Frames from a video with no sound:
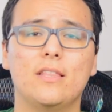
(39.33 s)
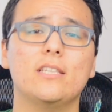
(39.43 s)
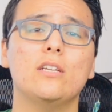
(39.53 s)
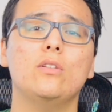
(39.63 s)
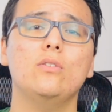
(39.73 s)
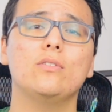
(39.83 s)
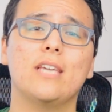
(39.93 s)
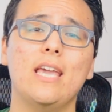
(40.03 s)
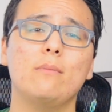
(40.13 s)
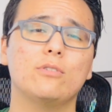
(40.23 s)
This includes
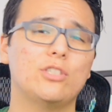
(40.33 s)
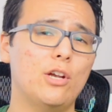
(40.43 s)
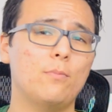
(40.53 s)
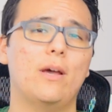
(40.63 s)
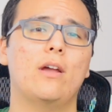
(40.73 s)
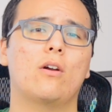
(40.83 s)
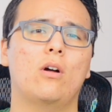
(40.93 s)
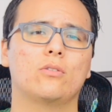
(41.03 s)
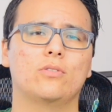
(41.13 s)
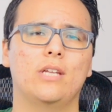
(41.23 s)
games shared by our
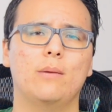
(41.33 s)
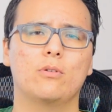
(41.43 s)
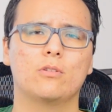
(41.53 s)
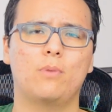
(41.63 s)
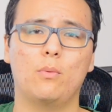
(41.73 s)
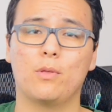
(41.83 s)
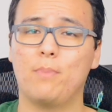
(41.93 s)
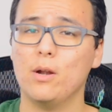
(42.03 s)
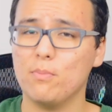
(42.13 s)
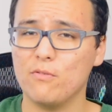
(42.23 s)
console neighbors, but with
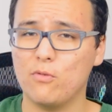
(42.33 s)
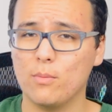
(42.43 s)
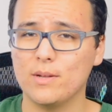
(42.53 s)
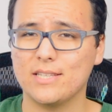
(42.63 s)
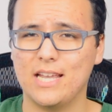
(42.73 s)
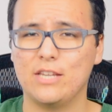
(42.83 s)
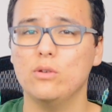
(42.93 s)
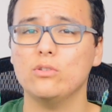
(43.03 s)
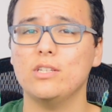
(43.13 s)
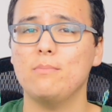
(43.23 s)
better performance and
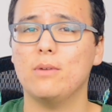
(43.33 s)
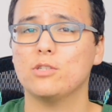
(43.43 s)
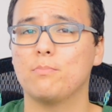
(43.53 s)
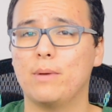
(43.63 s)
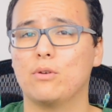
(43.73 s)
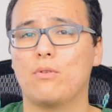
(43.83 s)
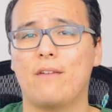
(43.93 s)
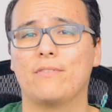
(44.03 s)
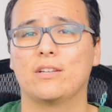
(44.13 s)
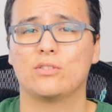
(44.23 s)
usually much better
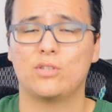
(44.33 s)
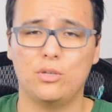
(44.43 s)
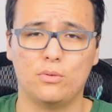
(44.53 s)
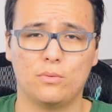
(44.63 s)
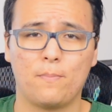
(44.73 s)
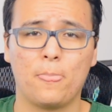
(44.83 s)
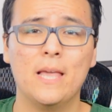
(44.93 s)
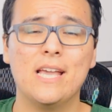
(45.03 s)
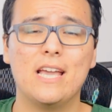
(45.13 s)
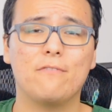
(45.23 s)
graphics too.
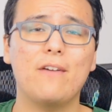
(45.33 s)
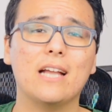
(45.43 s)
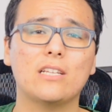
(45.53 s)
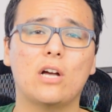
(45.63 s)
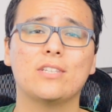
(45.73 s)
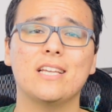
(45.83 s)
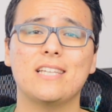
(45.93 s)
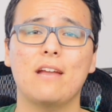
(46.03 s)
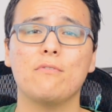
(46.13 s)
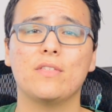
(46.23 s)
In fact, I'll
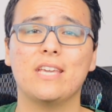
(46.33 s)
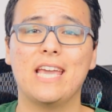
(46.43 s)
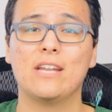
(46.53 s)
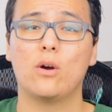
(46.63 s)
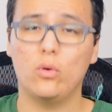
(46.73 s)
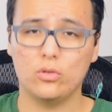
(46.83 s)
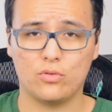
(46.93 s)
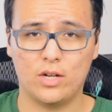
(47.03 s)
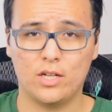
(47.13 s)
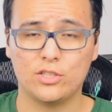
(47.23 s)
test everything in
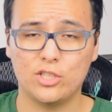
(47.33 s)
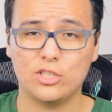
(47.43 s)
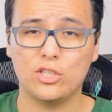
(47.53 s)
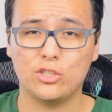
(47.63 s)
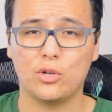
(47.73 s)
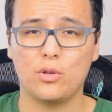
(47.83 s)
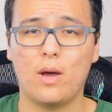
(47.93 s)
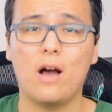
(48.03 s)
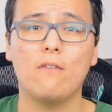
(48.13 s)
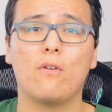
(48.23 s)
Ultra just to show you
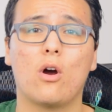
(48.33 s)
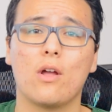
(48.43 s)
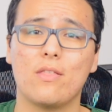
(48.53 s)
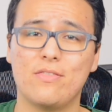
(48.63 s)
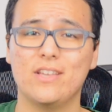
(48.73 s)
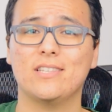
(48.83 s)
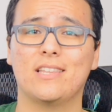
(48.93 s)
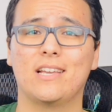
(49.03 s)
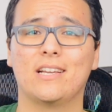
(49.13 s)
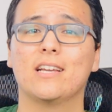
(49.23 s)
how far this
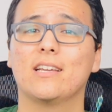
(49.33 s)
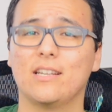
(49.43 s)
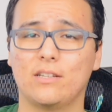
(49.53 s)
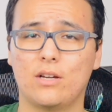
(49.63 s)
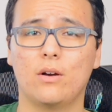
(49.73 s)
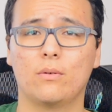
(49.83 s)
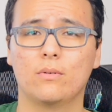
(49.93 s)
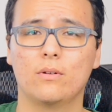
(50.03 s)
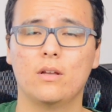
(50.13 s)
thing can go.